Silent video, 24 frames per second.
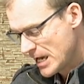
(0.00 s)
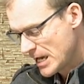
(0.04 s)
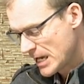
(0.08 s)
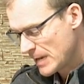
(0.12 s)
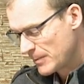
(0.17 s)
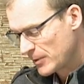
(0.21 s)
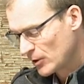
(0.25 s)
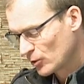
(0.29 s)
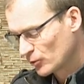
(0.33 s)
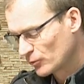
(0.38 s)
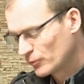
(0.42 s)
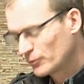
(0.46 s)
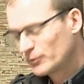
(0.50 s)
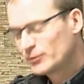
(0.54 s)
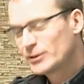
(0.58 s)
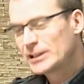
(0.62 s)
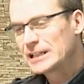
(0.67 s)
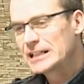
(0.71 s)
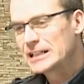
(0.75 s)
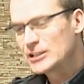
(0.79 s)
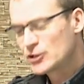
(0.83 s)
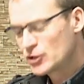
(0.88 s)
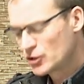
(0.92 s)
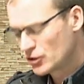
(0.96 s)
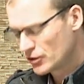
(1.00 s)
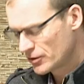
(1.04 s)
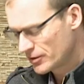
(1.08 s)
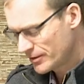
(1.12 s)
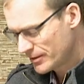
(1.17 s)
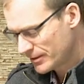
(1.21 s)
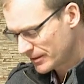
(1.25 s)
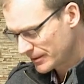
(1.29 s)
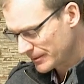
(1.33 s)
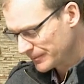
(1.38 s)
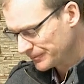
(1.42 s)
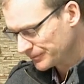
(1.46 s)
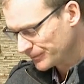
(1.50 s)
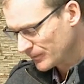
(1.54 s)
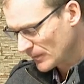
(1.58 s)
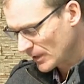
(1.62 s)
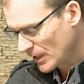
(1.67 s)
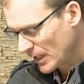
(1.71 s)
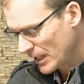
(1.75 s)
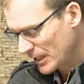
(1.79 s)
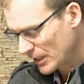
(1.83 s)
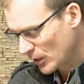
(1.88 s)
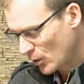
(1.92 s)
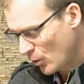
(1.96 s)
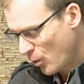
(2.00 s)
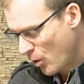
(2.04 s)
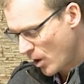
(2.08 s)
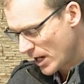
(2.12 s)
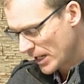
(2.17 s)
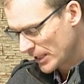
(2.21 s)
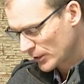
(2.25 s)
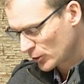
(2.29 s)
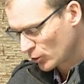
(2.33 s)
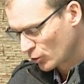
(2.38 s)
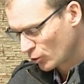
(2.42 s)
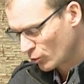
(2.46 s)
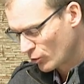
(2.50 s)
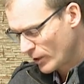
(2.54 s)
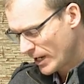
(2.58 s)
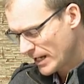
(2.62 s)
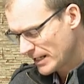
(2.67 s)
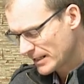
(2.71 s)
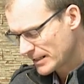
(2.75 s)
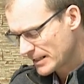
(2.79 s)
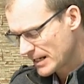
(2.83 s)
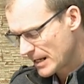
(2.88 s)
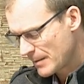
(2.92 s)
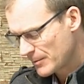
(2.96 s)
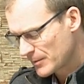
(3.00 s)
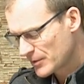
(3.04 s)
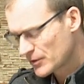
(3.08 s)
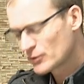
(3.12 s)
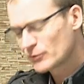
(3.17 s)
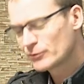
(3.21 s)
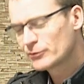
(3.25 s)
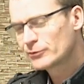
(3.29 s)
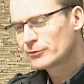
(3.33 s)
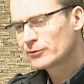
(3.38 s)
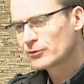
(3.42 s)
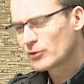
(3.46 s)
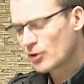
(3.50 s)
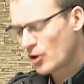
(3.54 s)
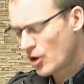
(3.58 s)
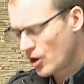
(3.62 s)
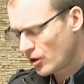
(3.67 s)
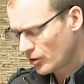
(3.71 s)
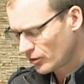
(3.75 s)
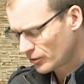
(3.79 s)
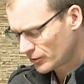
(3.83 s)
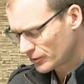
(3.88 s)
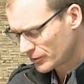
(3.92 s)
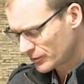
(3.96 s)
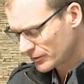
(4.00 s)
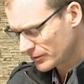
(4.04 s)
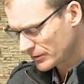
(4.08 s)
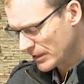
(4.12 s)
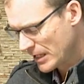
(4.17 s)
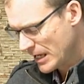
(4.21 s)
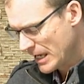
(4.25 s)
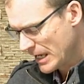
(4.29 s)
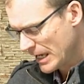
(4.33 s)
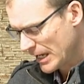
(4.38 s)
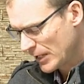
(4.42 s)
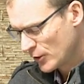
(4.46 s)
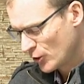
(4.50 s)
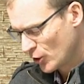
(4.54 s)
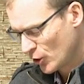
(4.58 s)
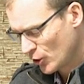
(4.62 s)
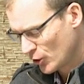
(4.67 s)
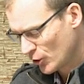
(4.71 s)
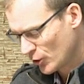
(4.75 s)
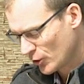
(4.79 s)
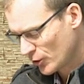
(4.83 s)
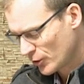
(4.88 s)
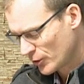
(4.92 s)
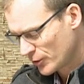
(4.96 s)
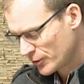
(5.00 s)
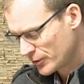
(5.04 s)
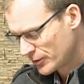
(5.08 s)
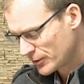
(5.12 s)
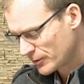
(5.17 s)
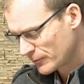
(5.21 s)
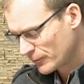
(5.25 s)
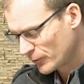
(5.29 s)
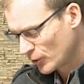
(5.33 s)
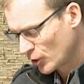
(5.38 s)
He built villages and acquired great numbers of flocks and herds,